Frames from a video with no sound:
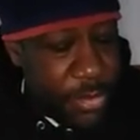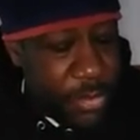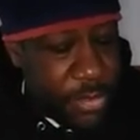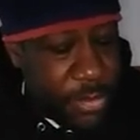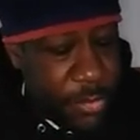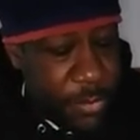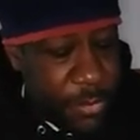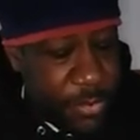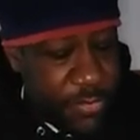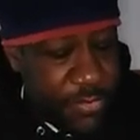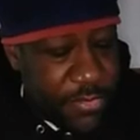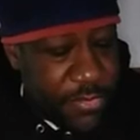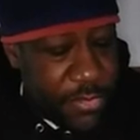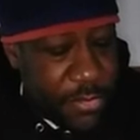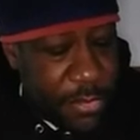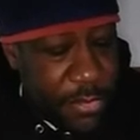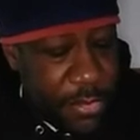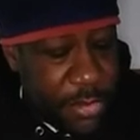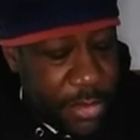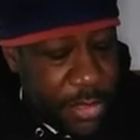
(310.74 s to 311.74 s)
through a
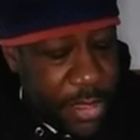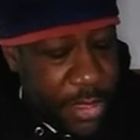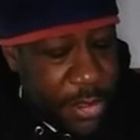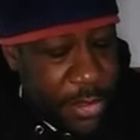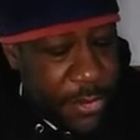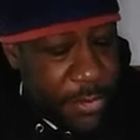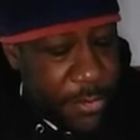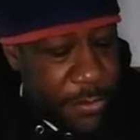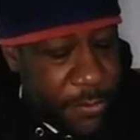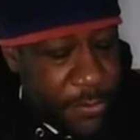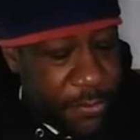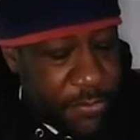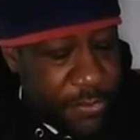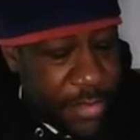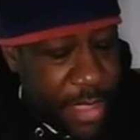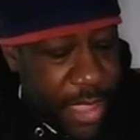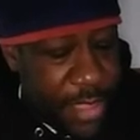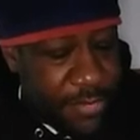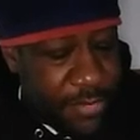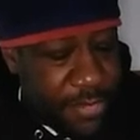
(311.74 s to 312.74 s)
snurgly hose,
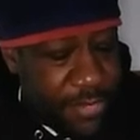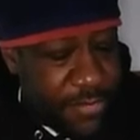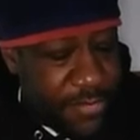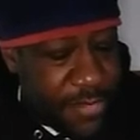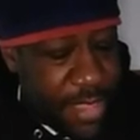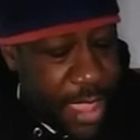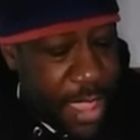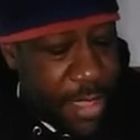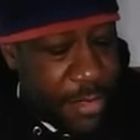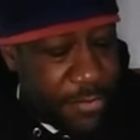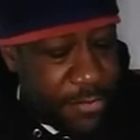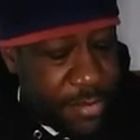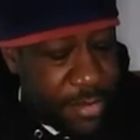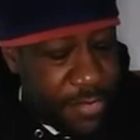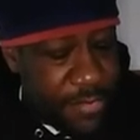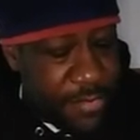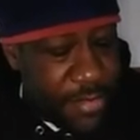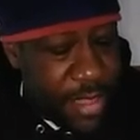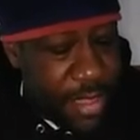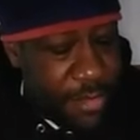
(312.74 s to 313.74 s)
as he sounds
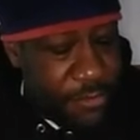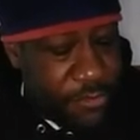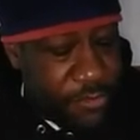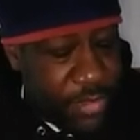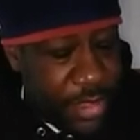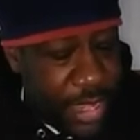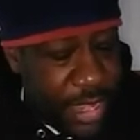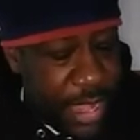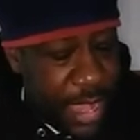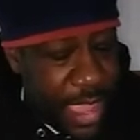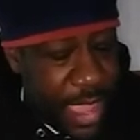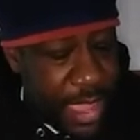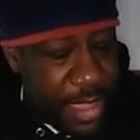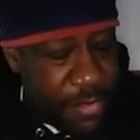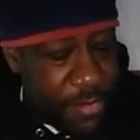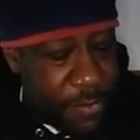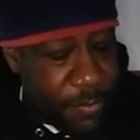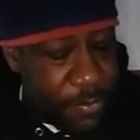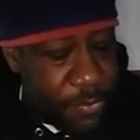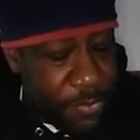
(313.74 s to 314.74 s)
as if he
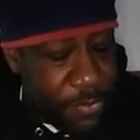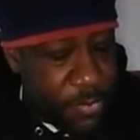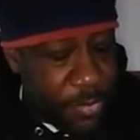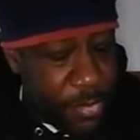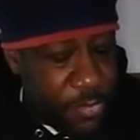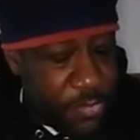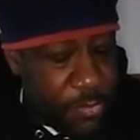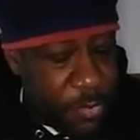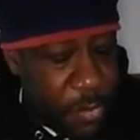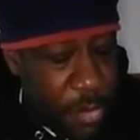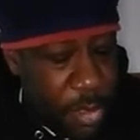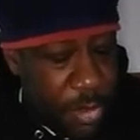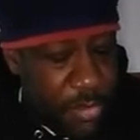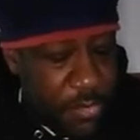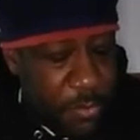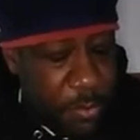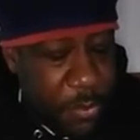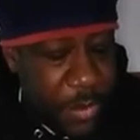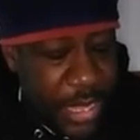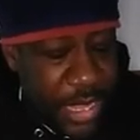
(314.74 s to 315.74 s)
had
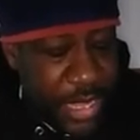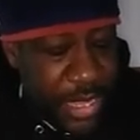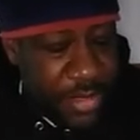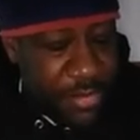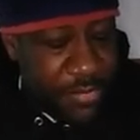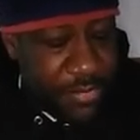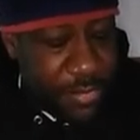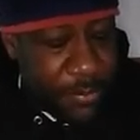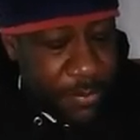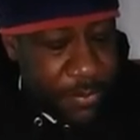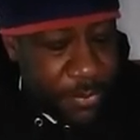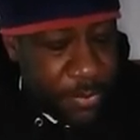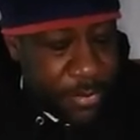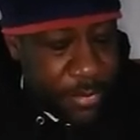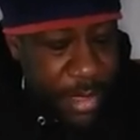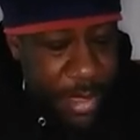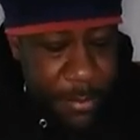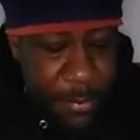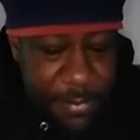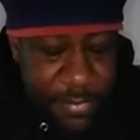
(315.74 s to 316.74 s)
smallish bees
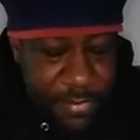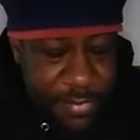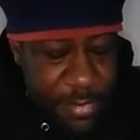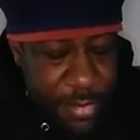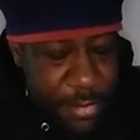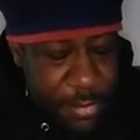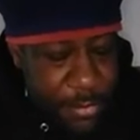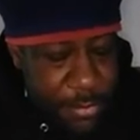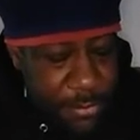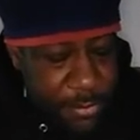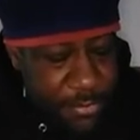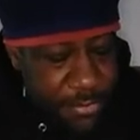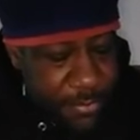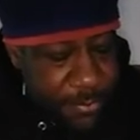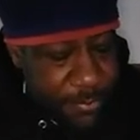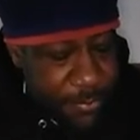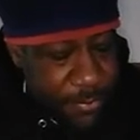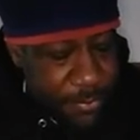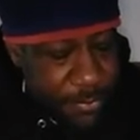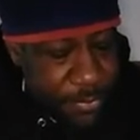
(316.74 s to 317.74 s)
up his nose.
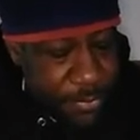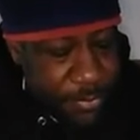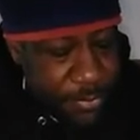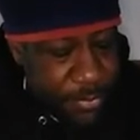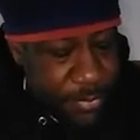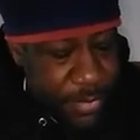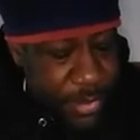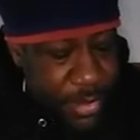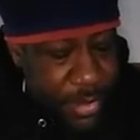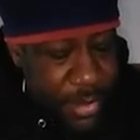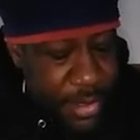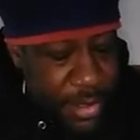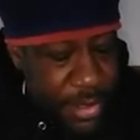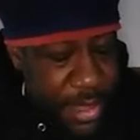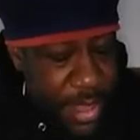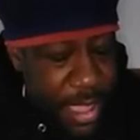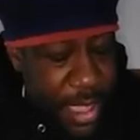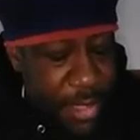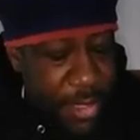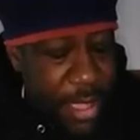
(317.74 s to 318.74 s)

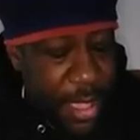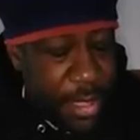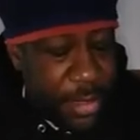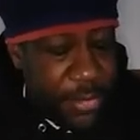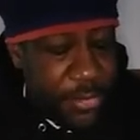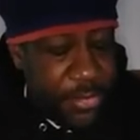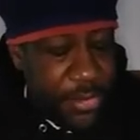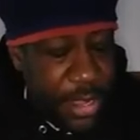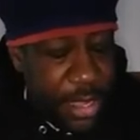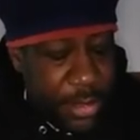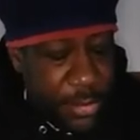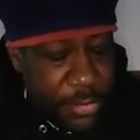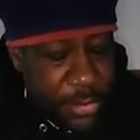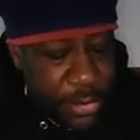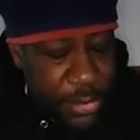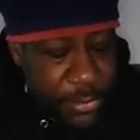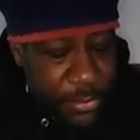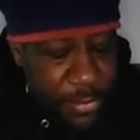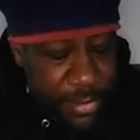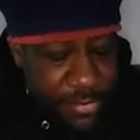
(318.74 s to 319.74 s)
Now I'll tell
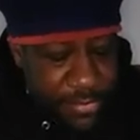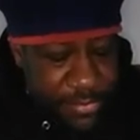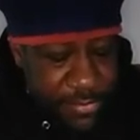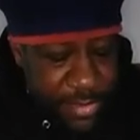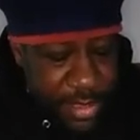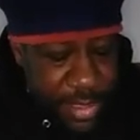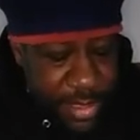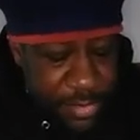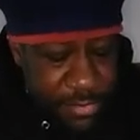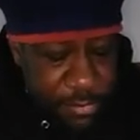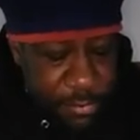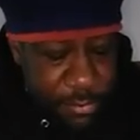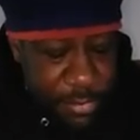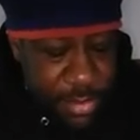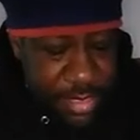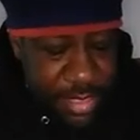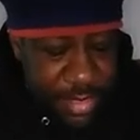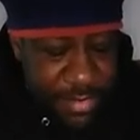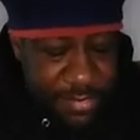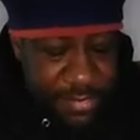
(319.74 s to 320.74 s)
you, he says,
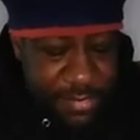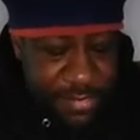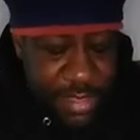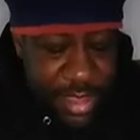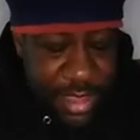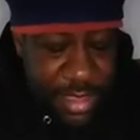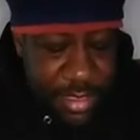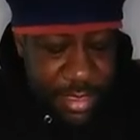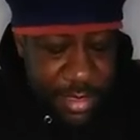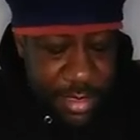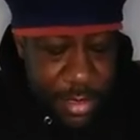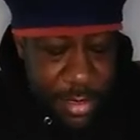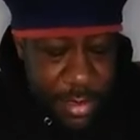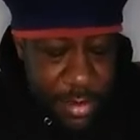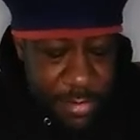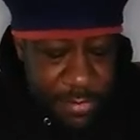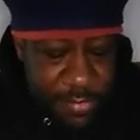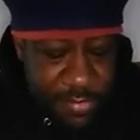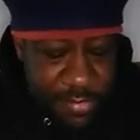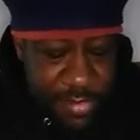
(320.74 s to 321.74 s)
with his teeth
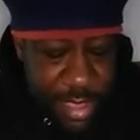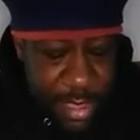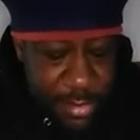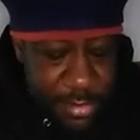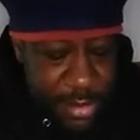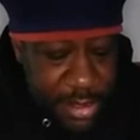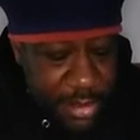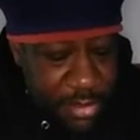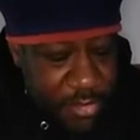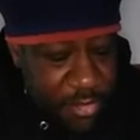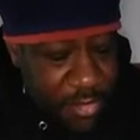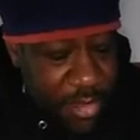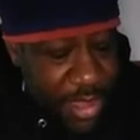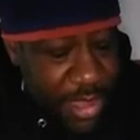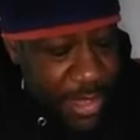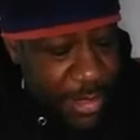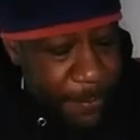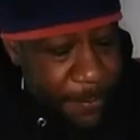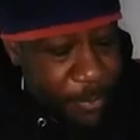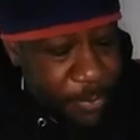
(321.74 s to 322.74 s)
sounding
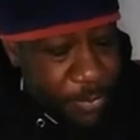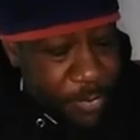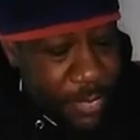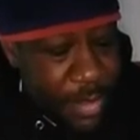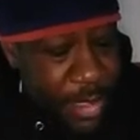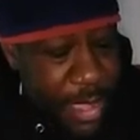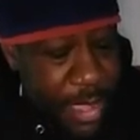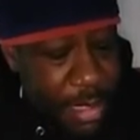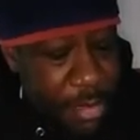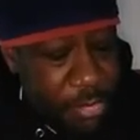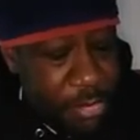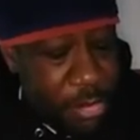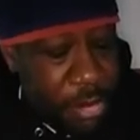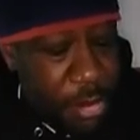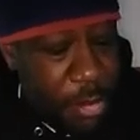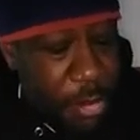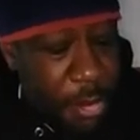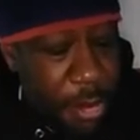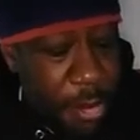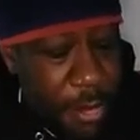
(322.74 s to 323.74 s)
gray, how the
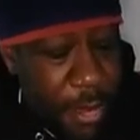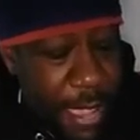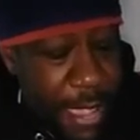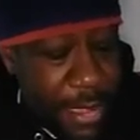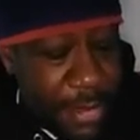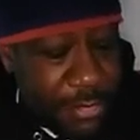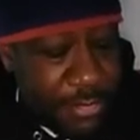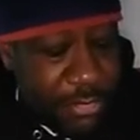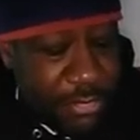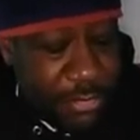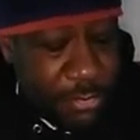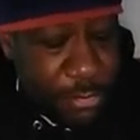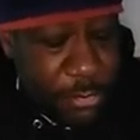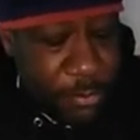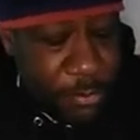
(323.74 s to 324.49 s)
Lorax